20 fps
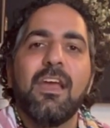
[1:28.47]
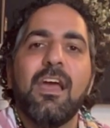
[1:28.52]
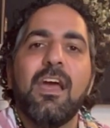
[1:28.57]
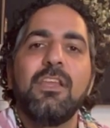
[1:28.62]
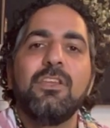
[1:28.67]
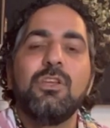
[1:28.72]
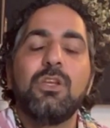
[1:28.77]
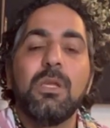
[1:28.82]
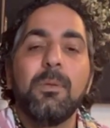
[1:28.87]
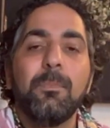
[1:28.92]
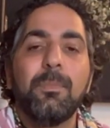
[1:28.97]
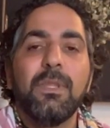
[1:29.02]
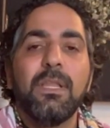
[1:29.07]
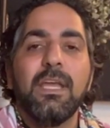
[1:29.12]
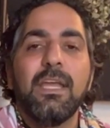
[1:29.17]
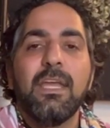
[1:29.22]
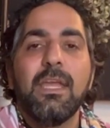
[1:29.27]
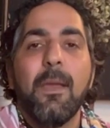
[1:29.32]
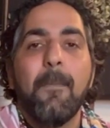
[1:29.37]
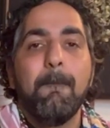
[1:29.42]
you can
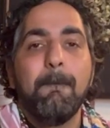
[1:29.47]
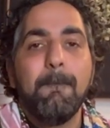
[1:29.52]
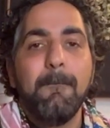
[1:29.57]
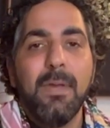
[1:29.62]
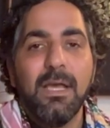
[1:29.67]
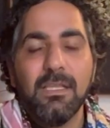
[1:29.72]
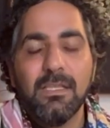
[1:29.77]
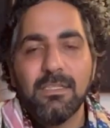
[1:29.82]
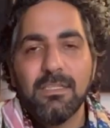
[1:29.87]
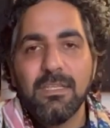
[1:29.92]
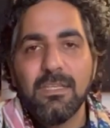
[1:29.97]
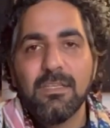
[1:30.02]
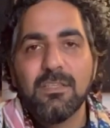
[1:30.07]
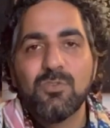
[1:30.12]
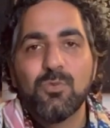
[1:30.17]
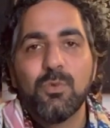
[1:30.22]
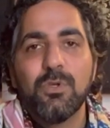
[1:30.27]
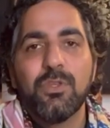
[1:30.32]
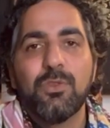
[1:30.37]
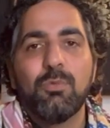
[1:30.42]
play
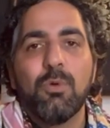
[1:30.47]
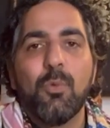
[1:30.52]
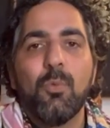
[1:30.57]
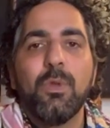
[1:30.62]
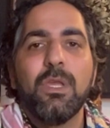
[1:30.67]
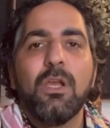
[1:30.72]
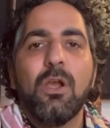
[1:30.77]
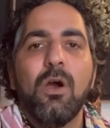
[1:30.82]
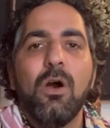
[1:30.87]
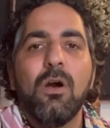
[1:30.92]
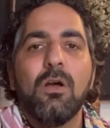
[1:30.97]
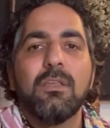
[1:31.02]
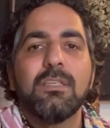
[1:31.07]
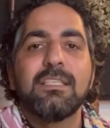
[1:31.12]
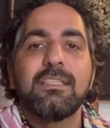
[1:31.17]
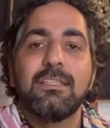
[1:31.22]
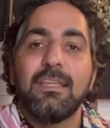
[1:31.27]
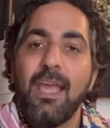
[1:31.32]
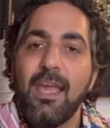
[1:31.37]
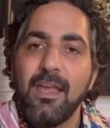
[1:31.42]
melodies with what we call
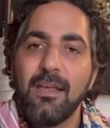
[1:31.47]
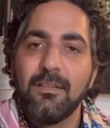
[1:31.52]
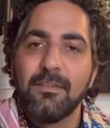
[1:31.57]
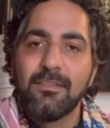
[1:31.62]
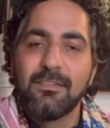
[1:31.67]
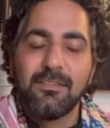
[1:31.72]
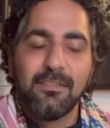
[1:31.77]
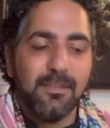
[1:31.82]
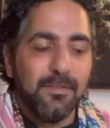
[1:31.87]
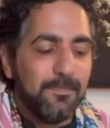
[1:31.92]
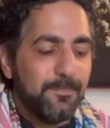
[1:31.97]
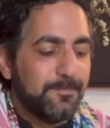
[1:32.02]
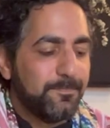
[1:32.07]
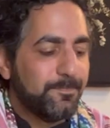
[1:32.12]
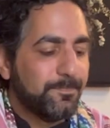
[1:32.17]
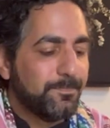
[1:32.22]
scales. The